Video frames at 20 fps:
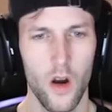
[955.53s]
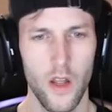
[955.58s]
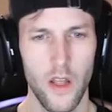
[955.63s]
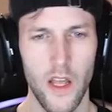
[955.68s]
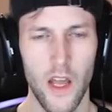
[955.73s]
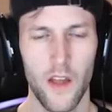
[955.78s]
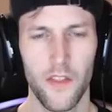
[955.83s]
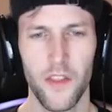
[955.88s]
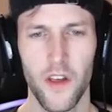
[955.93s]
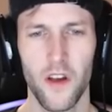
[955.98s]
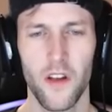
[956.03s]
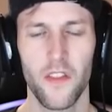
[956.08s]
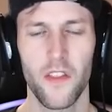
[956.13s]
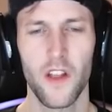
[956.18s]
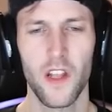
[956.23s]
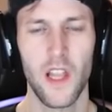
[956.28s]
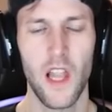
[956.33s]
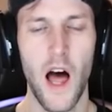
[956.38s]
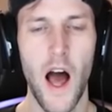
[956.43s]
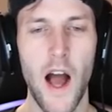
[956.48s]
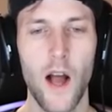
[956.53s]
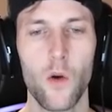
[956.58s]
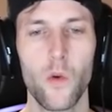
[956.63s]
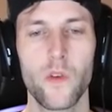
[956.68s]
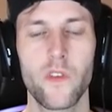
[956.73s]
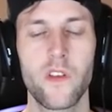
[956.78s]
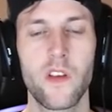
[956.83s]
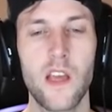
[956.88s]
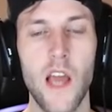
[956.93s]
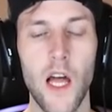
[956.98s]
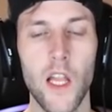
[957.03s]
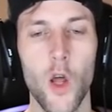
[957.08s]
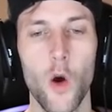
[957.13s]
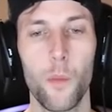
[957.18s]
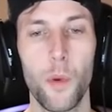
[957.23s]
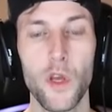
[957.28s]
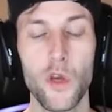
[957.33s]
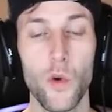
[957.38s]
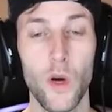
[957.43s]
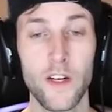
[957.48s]
Yeah, the lock was yellow,
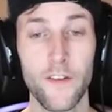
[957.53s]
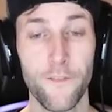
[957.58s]
but you had